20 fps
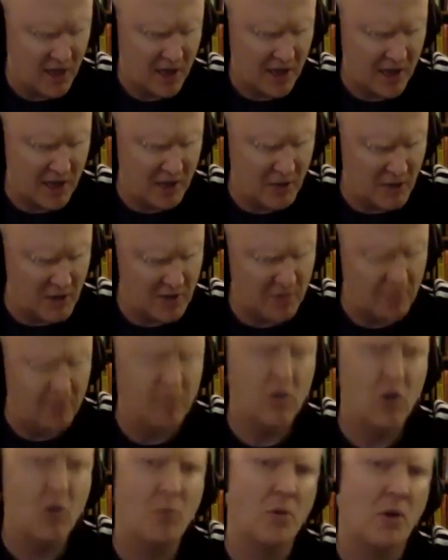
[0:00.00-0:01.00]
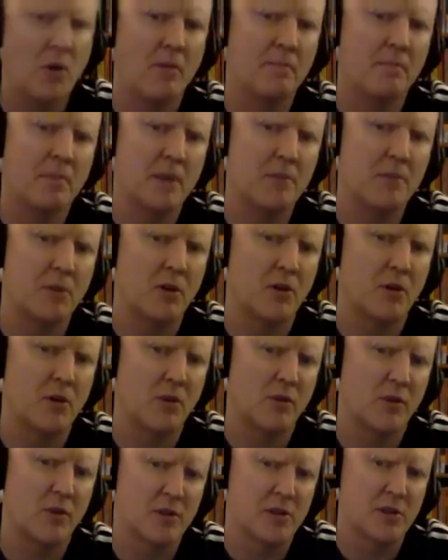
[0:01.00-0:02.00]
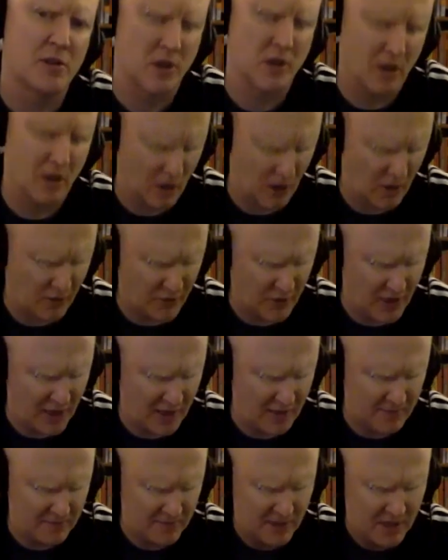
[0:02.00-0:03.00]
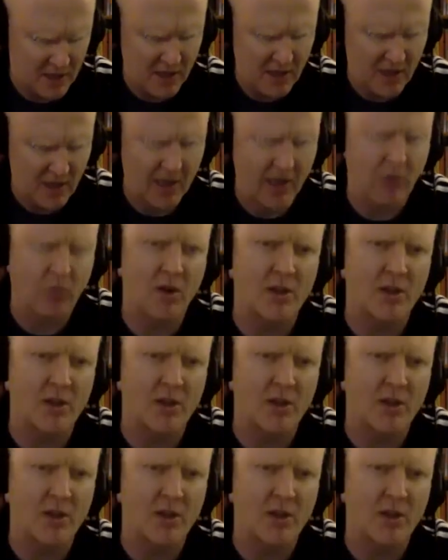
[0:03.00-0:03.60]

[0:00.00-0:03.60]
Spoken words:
Anyway, no problem. People aren't overdosing off of that, and it